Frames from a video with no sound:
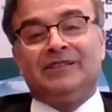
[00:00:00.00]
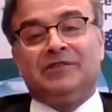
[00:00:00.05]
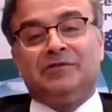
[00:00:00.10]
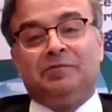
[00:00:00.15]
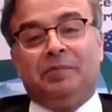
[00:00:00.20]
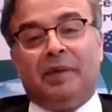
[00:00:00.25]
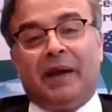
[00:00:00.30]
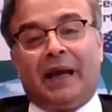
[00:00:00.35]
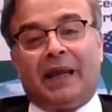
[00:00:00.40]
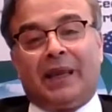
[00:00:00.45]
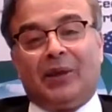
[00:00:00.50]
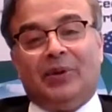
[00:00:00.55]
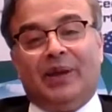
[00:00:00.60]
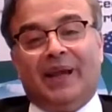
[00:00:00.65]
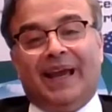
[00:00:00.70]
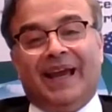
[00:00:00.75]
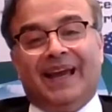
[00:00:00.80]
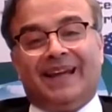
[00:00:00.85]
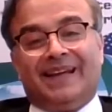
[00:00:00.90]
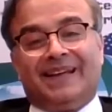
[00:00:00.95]

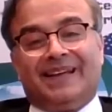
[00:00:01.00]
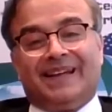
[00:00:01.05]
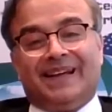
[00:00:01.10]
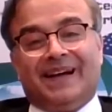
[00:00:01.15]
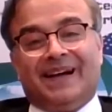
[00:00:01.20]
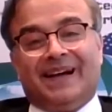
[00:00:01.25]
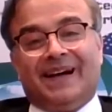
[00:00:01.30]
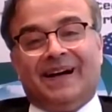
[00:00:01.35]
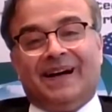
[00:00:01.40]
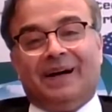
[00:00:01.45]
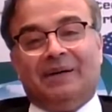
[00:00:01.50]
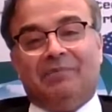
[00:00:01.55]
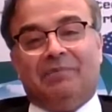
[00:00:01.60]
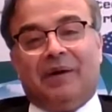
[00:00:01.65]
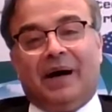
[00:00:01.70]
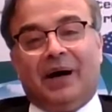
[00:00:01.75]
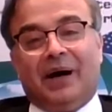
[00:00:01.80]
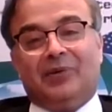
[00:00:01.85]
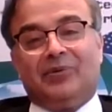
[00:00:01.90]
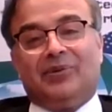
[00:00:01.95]
speculate
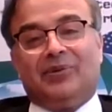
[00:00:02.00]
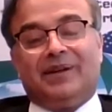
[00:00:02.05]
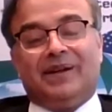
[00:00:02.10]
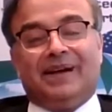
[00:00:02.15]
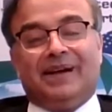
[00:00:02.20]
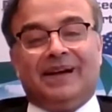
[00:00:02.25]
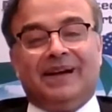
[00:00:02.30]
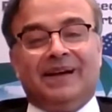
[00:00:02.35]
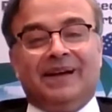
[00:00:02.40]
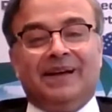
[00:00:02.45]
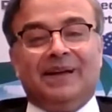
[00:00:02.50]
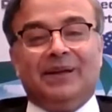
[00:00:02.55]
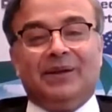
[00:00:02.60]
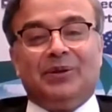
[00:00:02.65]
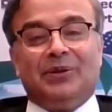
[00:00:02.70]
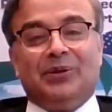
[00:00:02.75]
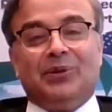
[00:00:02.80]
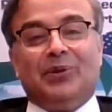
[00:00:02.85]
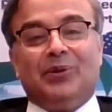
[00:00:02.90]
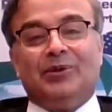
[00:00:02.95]
about,
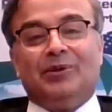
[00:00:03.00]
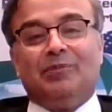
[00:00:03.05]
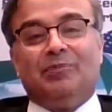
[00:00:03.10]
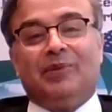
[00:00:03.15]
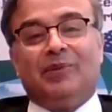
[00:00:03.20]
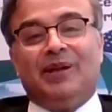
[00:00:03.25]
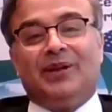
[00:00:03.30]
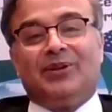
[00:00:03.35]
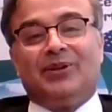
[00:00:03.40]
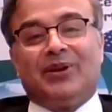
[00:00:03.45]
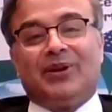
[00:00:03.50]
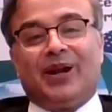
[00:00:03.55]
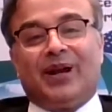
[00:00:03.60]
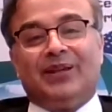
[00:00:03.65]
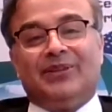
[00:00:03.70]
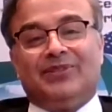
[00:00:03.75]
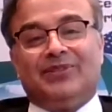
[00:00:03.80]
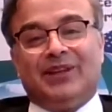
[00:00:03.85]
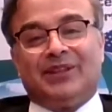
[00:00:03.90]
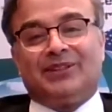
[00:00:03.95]
the
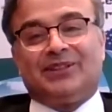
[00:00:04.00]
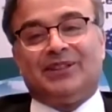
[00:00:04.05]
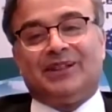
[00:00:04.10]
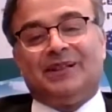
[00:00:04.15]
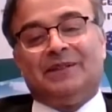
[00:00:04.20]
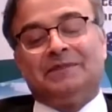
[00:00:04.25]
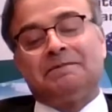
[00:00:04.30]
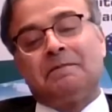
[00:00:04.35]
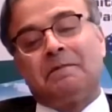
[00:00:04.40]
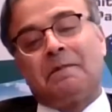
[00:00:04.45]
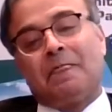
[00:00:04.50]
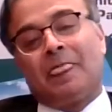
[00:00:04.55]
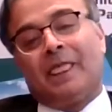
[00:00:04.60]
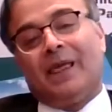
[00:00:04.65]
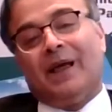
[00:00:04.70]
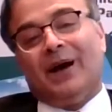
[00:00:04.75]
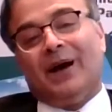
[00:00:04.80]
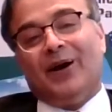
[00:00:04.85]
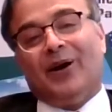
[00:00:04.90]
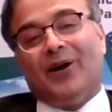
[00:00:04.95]
militarization
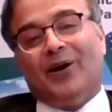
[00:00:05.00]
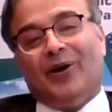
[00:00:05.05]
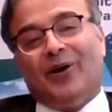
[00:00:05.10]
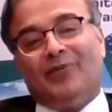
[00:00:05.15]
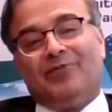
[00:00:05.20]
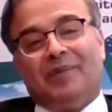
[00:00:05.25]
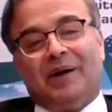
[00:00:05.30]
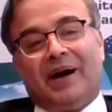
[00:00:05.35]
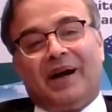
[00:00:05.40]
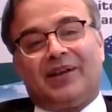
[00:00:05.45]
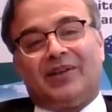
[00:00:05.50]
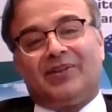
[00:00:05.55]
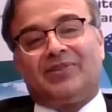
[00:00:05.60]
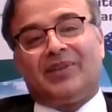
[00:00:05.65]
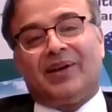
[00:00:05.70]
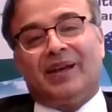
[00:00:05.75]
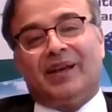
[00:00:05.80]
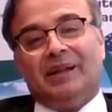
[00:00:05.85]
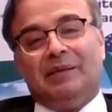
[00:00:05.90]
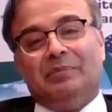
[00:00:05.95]
of
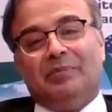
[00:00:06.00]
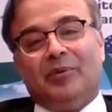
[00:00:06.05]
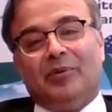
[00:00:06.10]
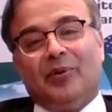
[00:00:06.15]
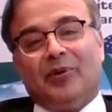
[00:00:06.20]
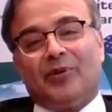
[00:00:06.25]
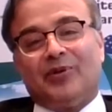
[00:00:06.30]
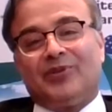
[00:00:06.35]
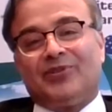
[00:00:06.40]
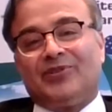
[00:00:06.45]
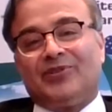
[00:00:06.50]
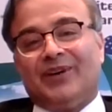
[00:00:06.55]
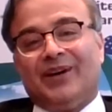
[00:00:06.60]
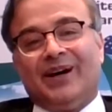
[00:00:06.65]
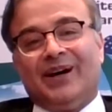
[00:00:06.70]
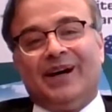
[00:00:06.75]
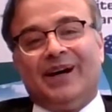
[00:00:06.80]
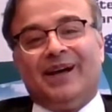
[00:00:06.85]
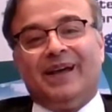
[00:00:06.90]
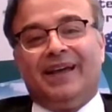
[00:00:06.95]
Pakistani ports
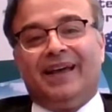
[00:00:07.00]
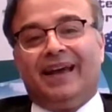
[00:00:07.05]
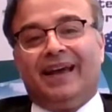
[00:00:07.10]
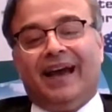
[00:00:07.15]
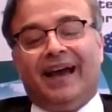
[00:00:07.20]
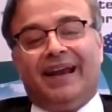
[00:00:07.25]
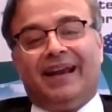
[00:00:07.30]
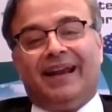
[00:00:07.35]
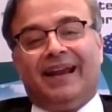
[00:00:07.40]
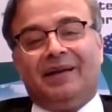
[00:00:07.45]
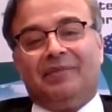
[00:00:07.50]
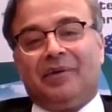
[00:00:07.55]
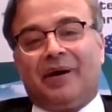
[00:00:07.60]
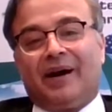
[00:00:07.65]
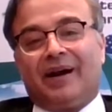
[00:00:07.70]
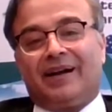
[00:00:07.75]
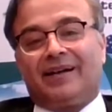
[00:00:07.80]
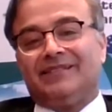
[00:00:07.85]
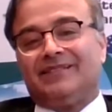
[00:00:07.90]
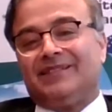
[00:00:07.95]
and then
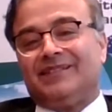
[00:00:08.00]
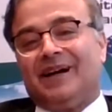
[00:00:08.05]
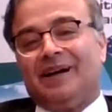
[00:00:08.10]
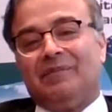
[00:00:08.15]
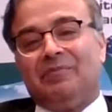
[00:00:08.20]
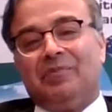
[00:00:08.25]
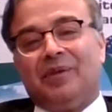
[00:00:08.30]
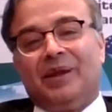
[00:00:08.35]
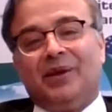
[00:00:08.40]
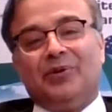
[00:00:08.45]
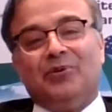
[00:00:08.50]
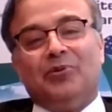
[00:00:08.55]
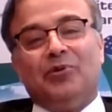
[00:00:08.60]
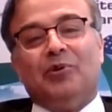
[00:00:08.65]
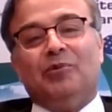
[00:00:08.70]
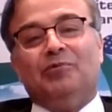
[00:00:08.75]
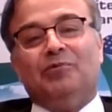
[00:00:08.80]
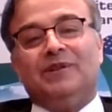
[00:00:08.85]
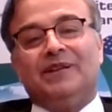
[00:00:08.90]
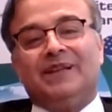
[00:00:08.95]
Pakistan being
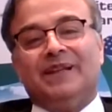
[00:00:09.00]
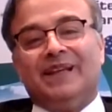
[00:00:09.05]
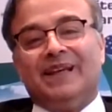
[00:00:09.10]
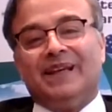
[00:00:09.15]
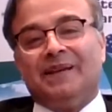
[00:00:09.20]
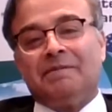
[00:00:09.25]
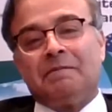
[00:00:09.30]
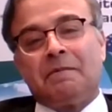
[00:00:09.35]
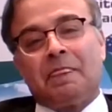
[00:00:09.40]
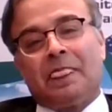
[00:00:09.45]
overly